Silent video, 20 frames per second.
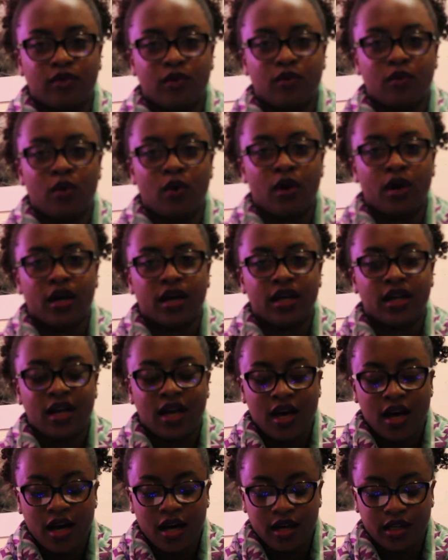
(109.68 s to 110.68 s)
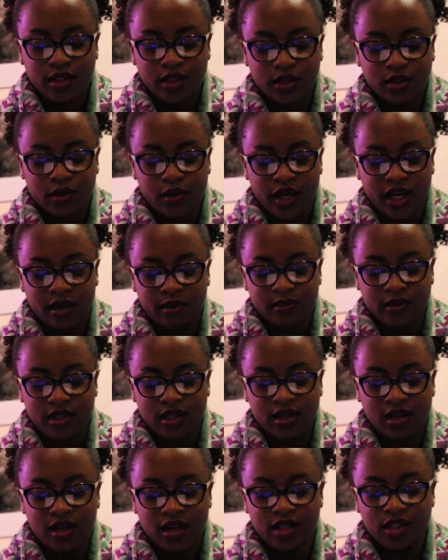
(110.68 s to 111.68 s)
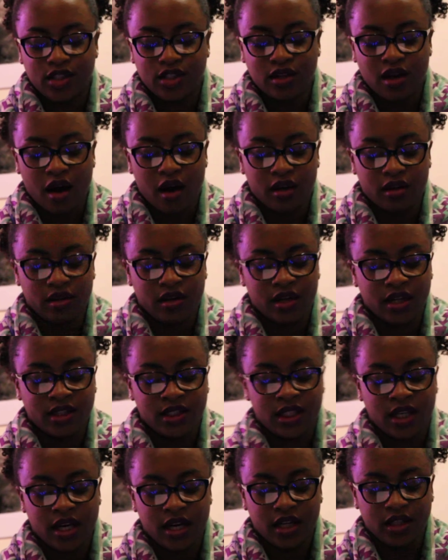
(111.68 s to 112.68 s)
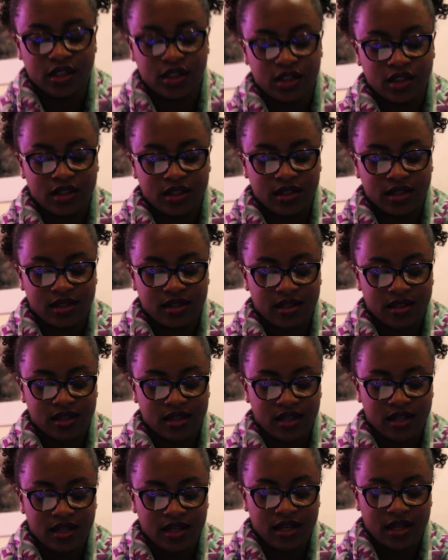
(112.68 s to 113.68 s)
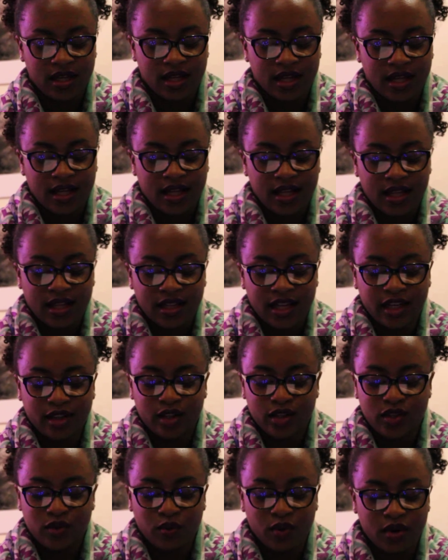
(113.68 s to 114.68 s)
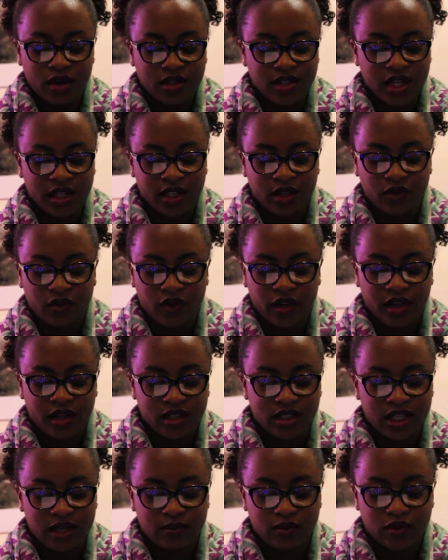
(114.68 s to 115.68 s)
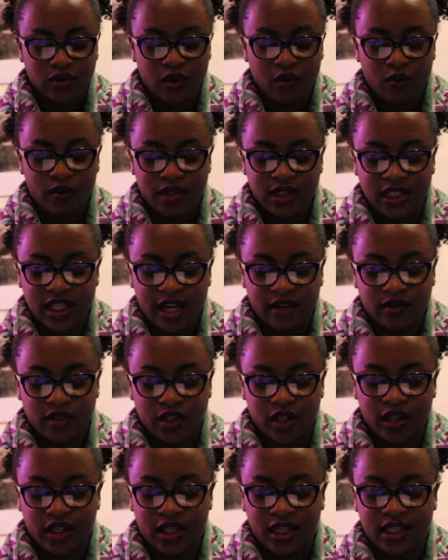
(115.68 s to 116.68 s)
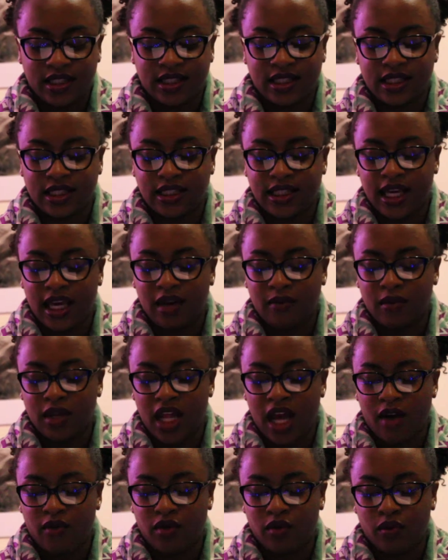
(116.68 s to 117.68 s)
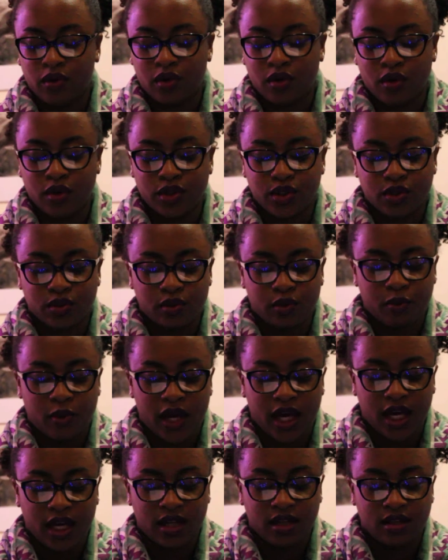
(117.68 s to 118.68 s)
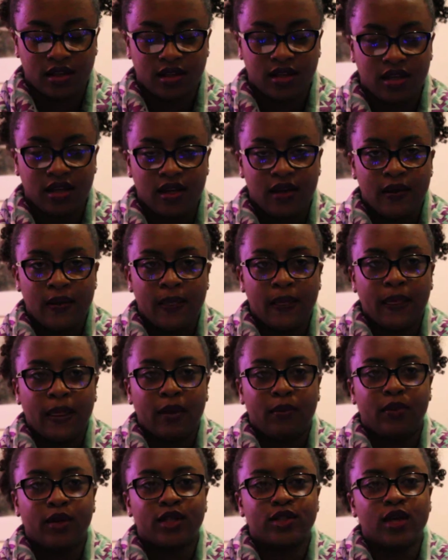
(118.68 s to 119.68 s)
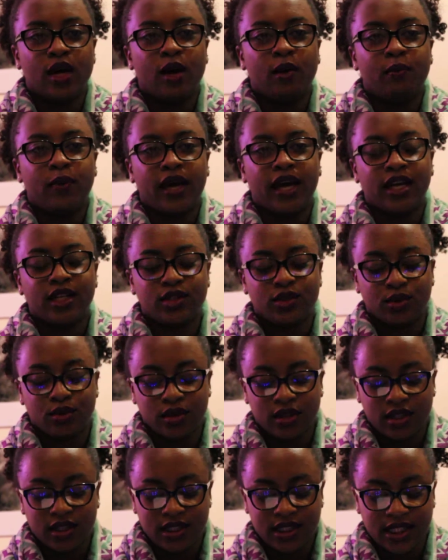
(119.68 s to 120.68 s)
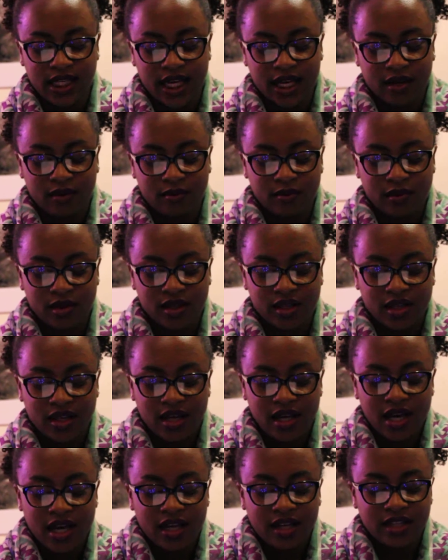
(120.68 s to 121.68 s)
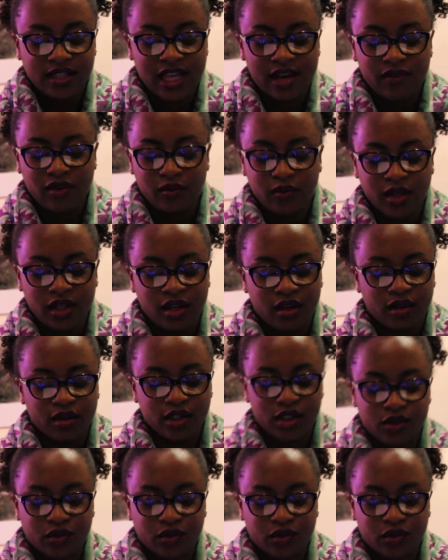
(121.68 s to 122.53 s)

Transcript: of a war unscraped, unscarred, or untouched. Like the swirls on your fingertips, no one's life journey is the same and everyone goes through pain but is all pain truly the same? Does everyone hear the